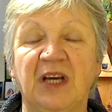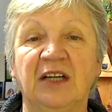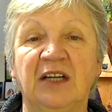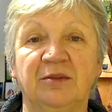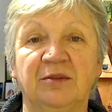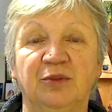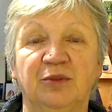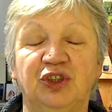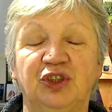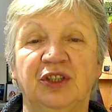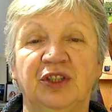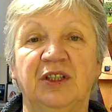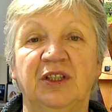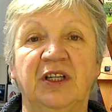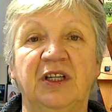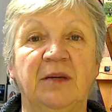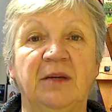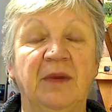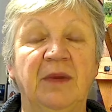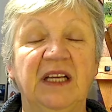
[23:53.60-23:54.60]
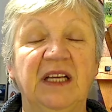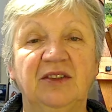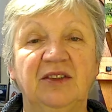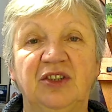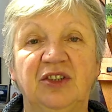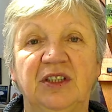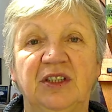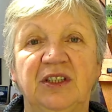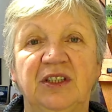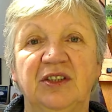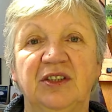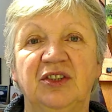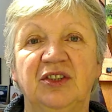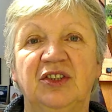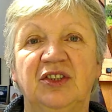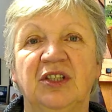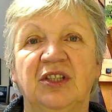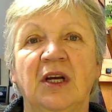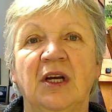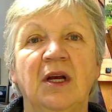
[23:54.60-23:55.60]
garden machinery
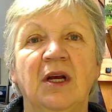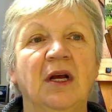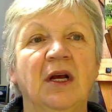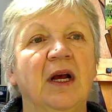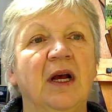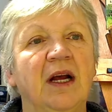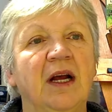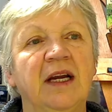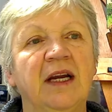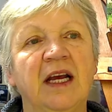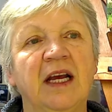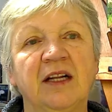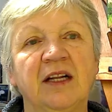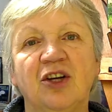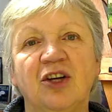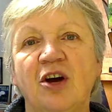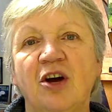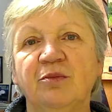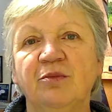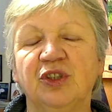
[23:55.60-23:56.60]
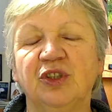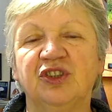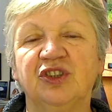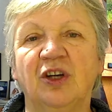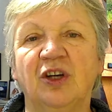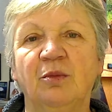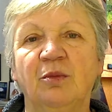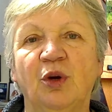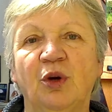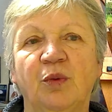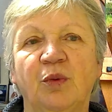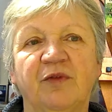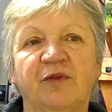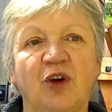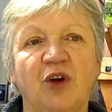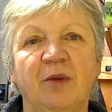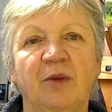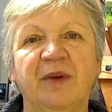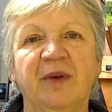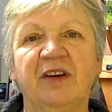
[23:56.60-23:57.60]
maintenance, and then come the summer,
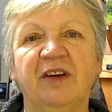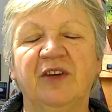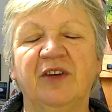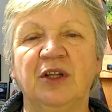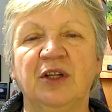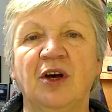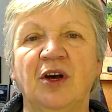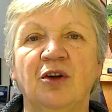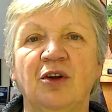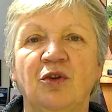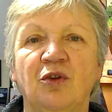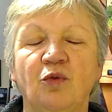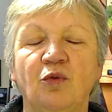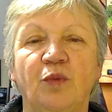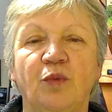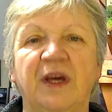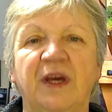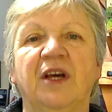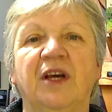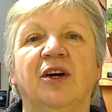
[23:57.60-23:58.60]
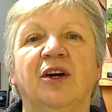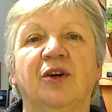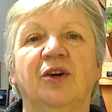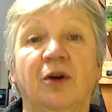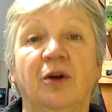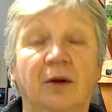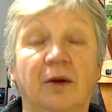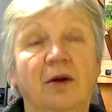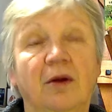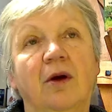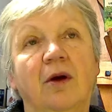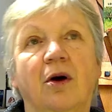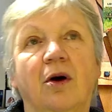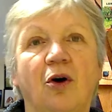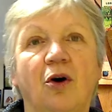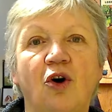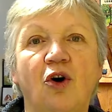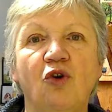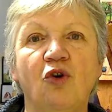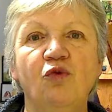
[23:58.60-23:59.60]
we've got a bit of a lull where
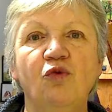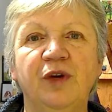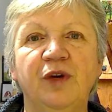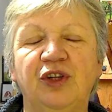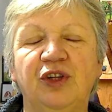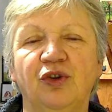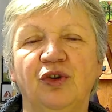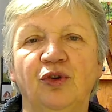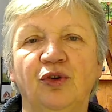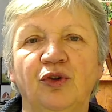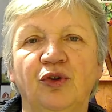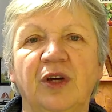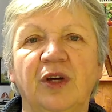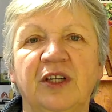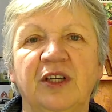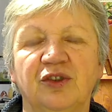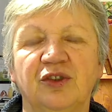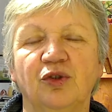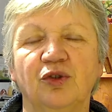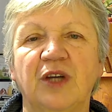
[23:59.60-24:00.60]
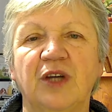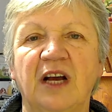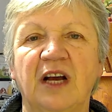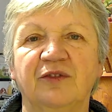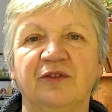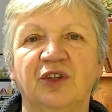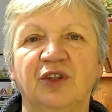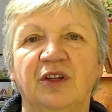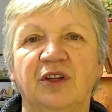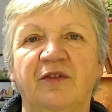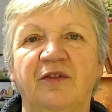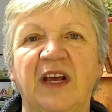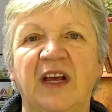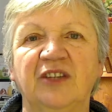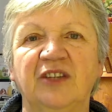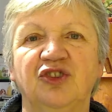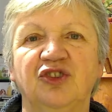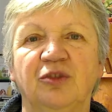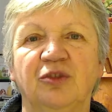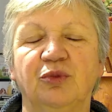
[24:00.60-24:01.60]
all we do is look after the
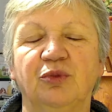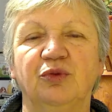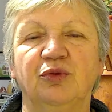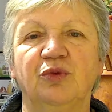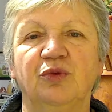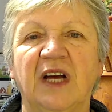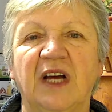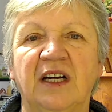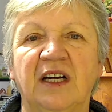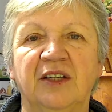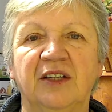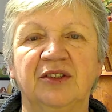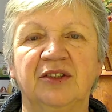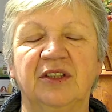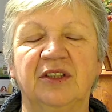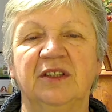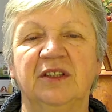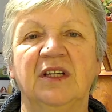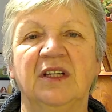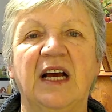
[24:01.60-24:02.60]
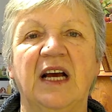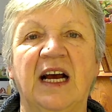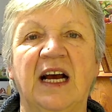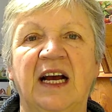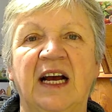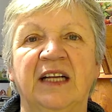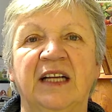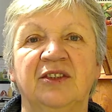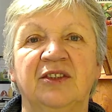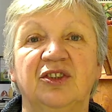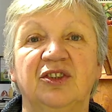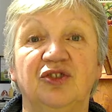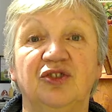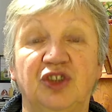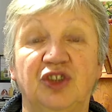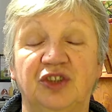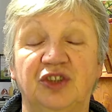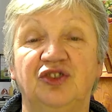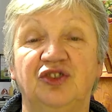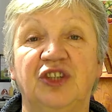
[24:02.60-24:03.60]
vegetable garden and
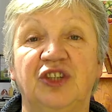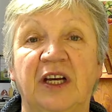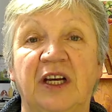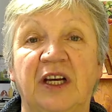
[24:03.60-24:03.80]
just